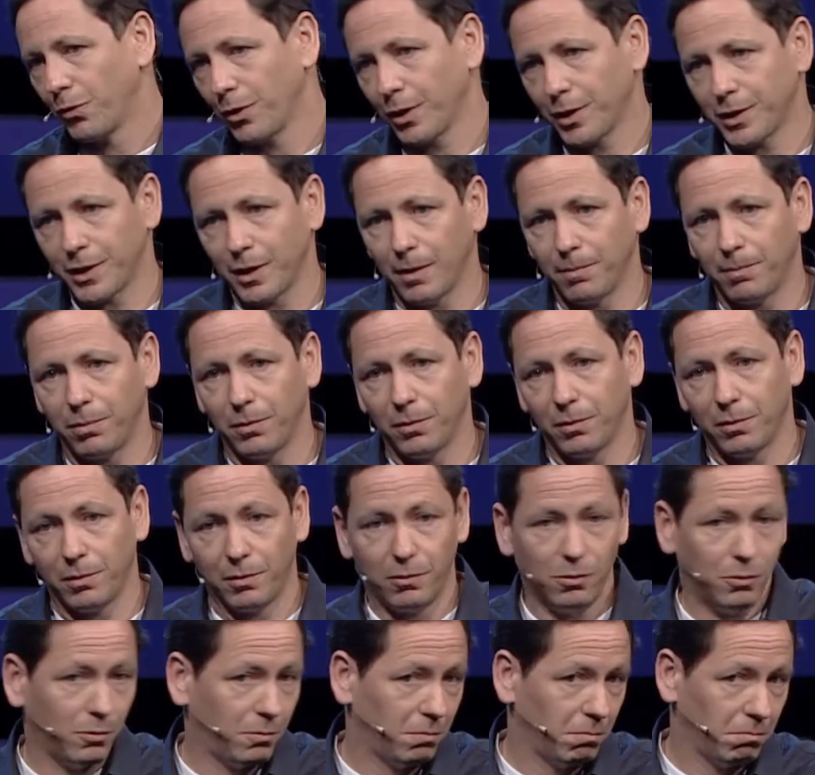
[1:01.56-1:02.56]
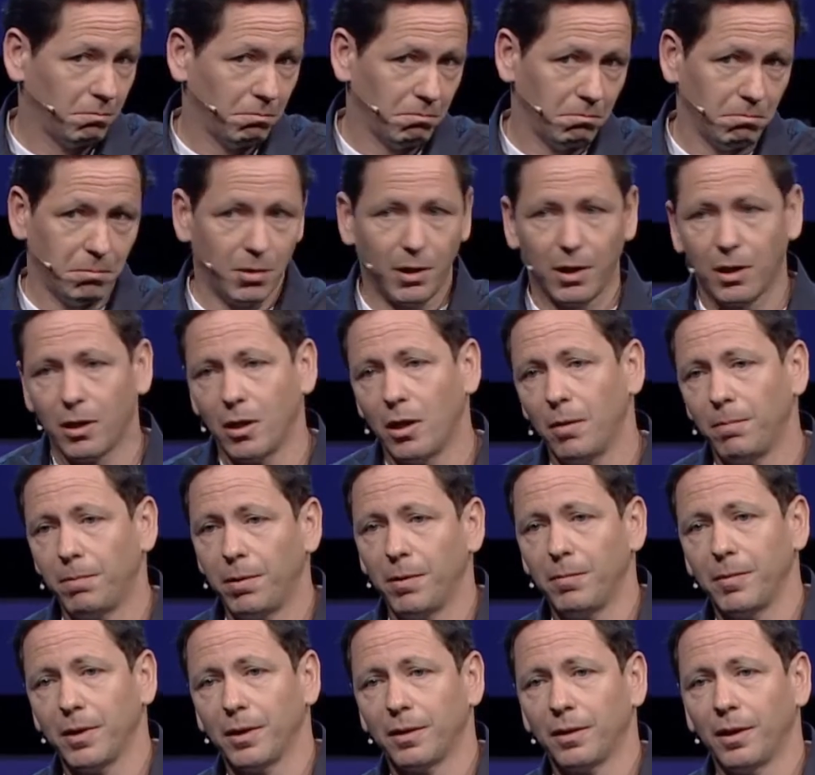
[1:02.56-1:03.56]
example, could be a
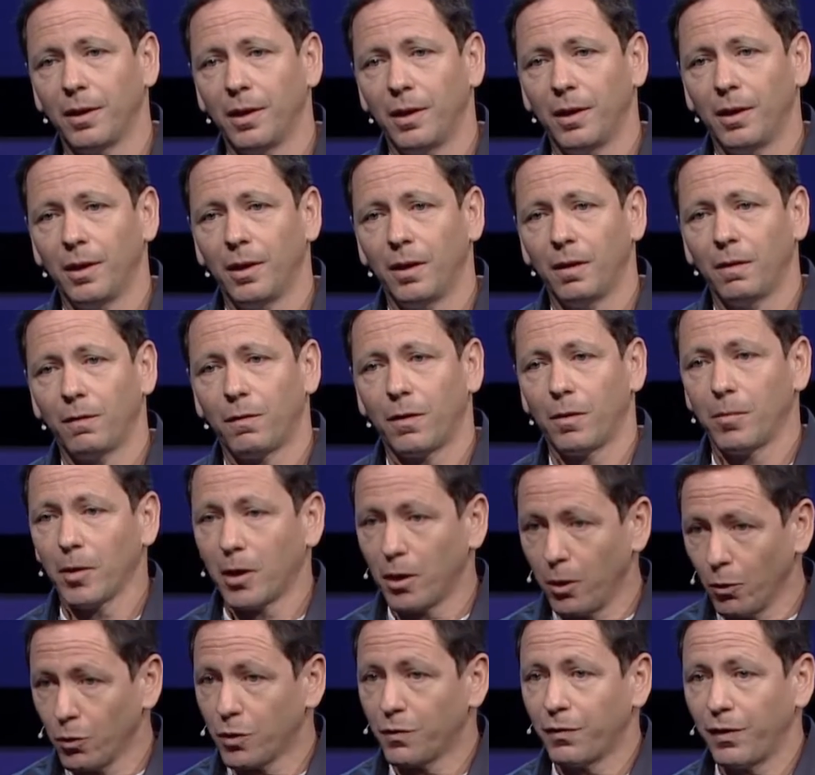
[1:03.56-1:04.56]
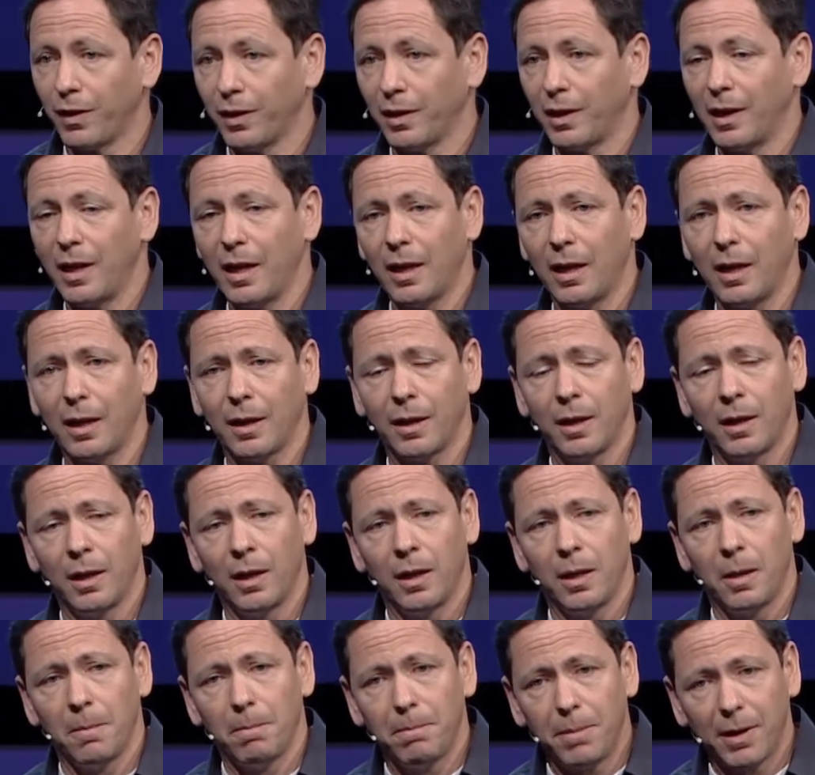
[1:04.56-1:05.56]
compliment from a close friend and ally.
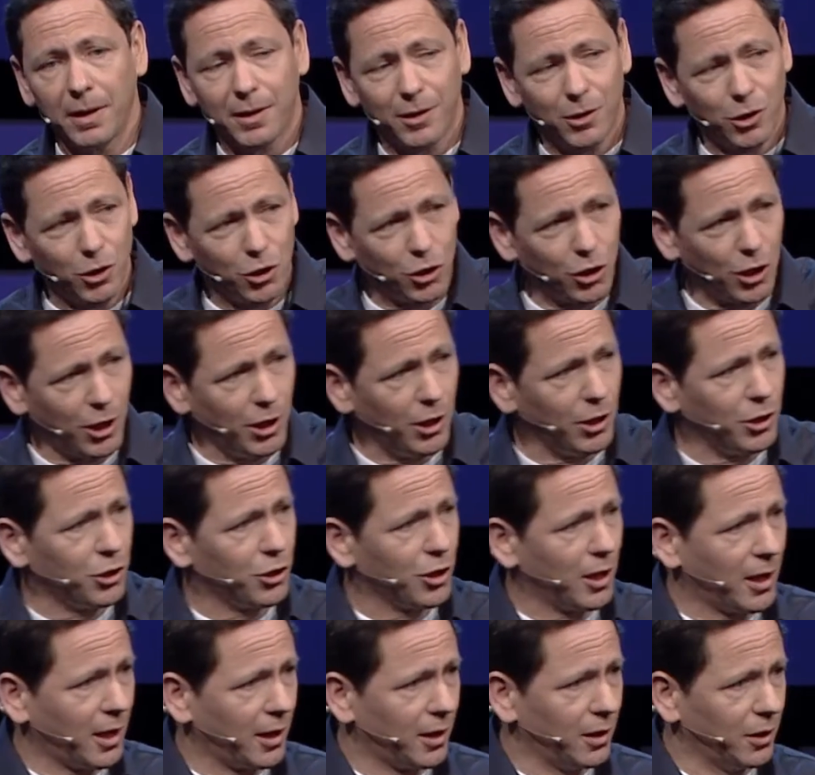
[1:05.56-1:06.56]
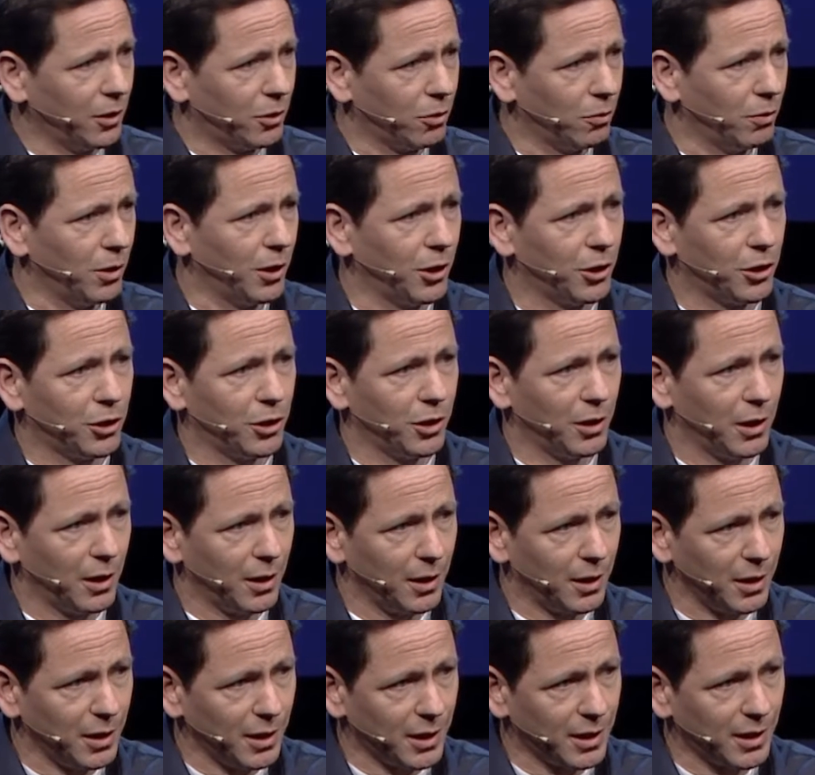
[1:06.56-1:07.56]
But change that intonation, and
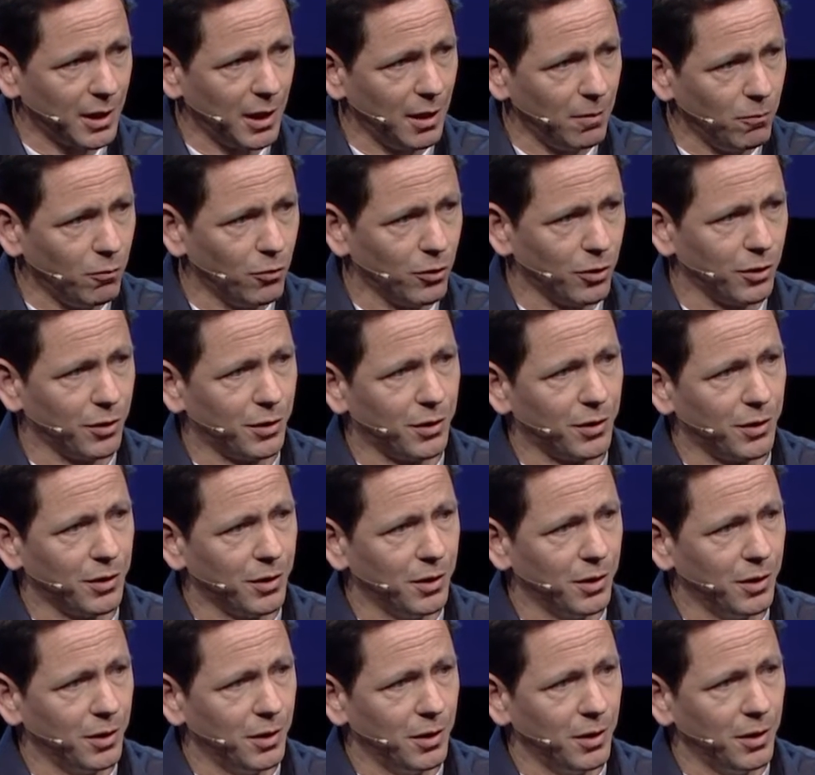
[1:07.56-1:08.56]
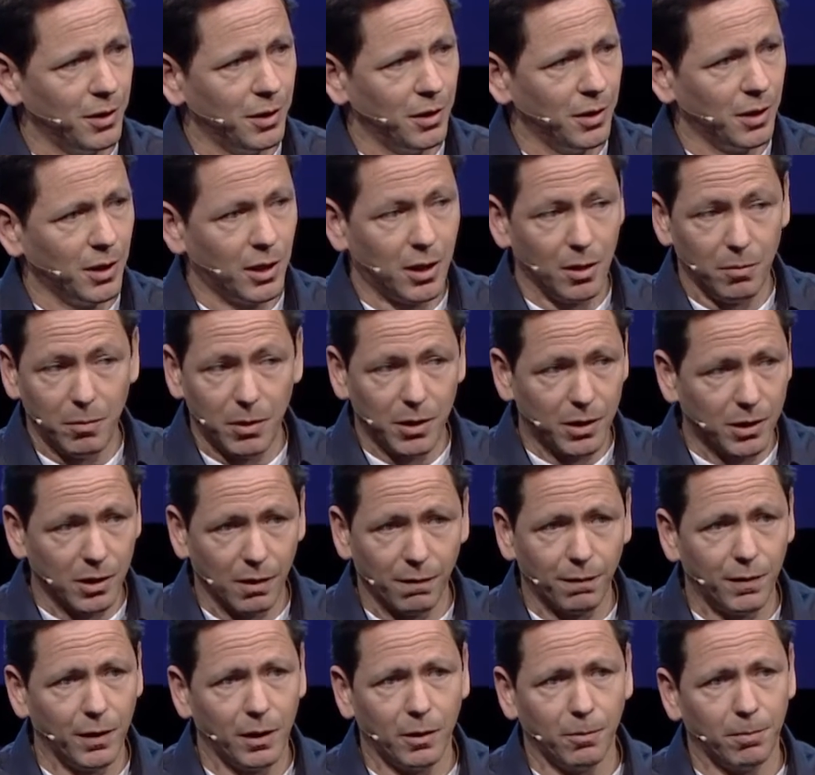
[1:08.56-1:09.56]
these same words can mean
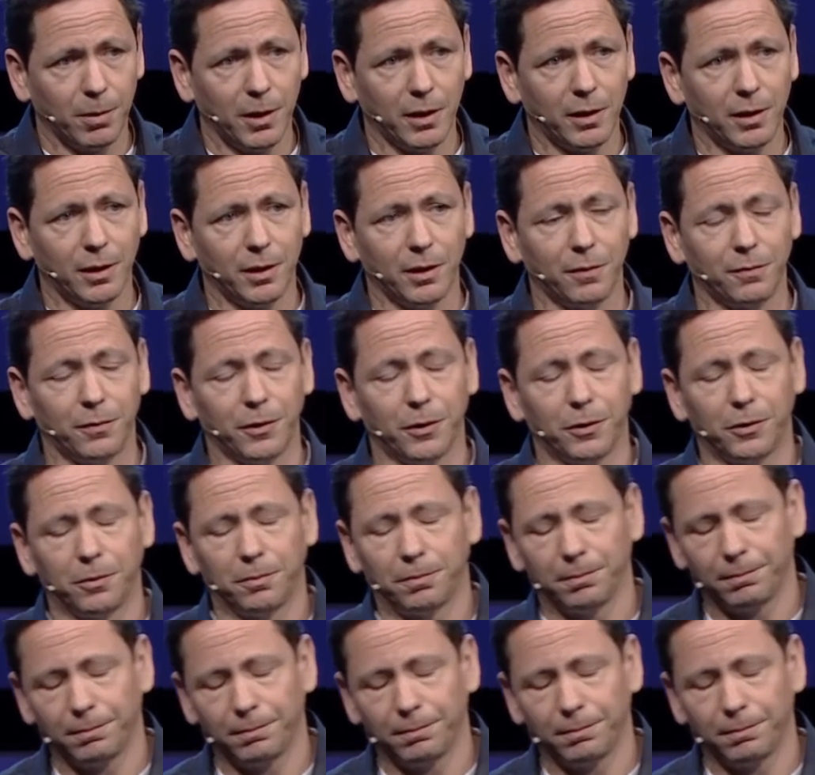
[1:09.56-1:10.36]
something completely different.